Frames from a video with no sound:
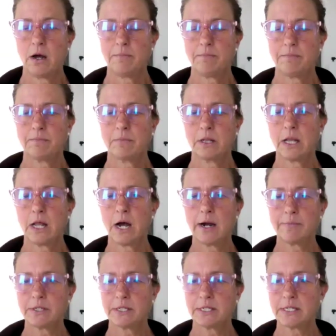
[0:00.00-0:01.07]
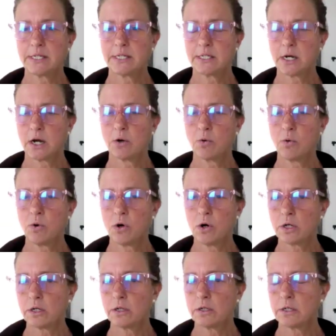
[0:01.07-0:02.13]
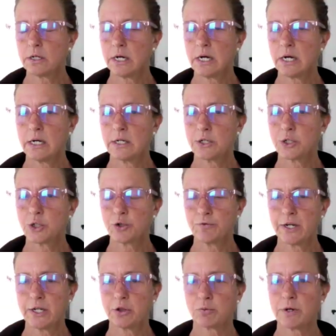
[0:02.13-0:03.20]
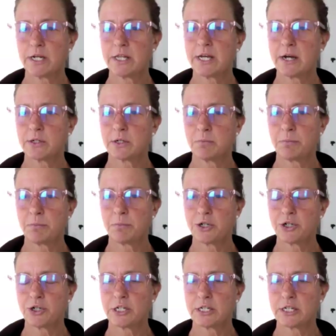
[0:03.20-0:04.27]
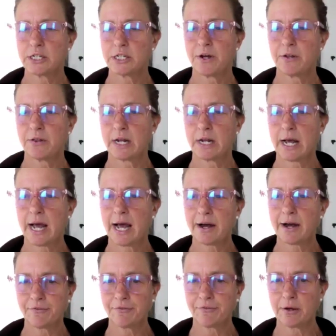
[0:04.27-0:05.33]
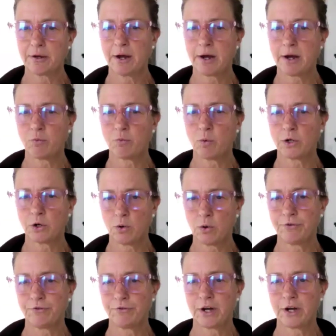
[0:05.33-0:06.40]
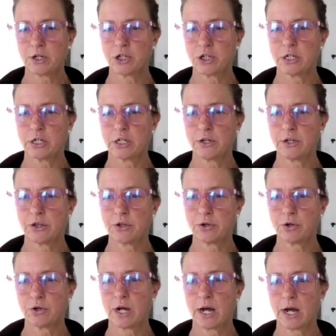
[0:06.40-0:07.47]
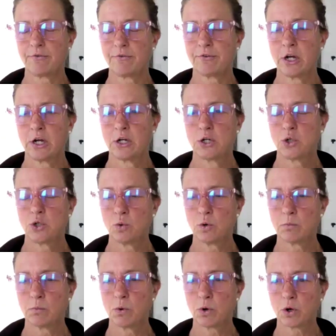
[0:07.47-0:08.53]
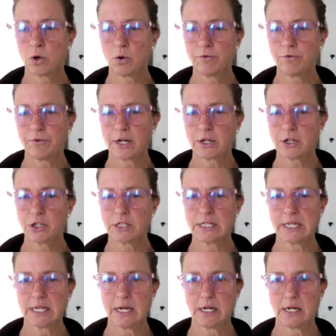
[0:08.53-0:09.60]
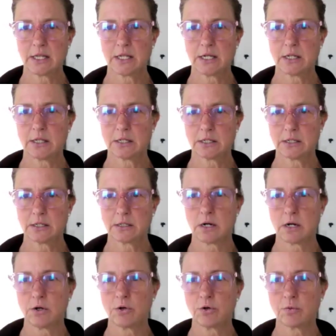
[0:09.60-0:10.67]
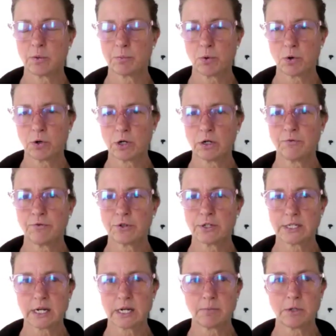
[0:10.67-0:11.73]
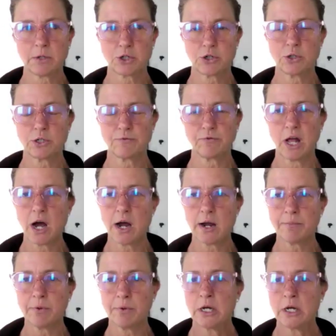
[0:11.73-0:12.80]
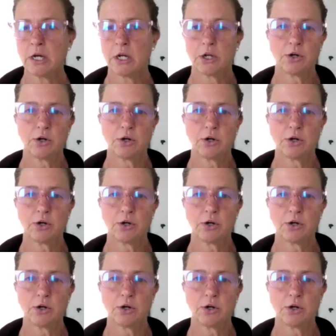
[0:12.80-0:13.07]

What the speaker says: LymeDisease.org surveyed 3,000 patients. They found that half of them have one co-infection and a third have 2 or more co-infections. Again, I think this is underreported for the same issues of Lyme.